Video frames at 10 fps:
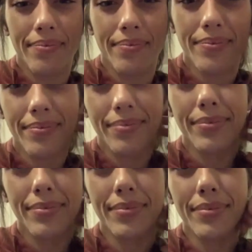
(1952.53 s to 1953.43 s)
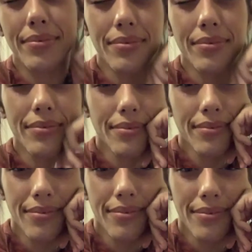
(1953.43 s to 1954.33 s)

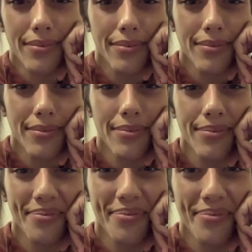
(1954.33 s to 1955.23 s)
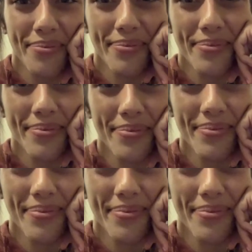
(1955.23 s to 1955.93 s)
The person shown says nothing.